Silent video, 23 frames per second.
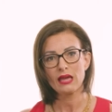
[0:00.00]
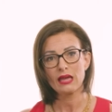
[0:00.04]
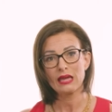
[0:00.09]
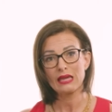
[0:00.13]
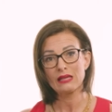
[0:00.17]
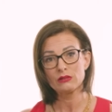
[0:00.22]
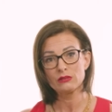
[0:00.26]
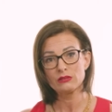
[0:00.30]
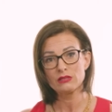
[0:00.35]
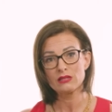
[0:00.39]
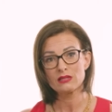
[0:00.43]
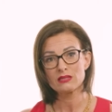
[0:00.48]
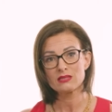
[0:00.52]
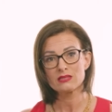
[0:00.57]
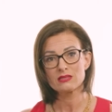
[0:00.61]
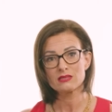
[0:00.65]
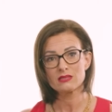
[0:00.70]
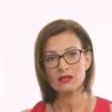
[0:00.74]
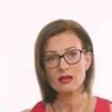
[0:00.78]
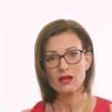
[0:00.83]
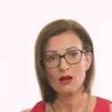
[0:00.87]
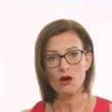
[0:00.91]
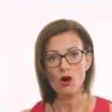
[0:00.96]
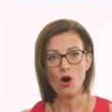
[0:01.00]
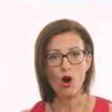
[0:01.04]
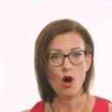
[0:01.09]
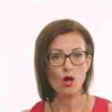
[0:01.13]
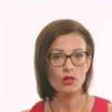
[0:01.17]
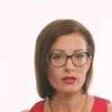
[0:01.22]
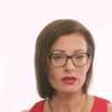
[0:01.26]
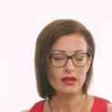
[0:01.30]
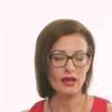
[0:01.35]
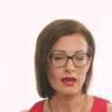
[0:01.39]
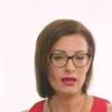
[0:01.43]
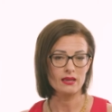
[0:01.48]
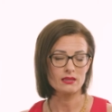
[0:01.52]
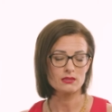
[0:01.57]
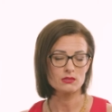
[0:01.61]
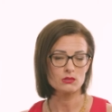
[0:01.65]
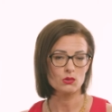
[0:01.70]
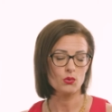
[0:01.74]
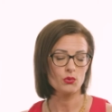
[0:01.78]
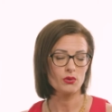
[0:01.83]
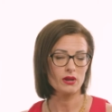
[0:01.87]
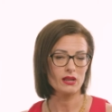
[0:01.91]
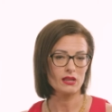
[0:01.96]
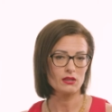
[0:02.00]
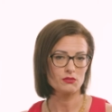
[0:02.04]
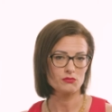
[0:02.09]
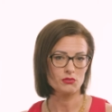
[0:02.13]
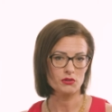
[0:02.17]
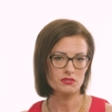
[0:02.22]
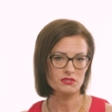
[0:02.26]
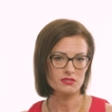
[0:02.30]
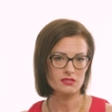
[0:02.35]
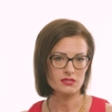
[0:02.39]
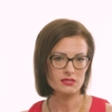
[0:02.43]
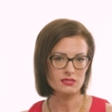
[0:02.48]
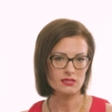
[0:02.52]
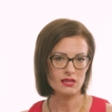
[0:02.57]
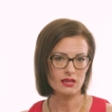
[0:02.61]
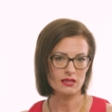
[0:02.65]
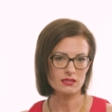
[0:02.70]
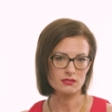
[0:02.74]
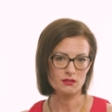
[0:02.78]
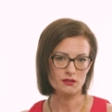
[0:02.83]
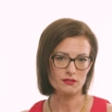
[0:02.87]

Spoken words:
illness, holidays, or any rostered days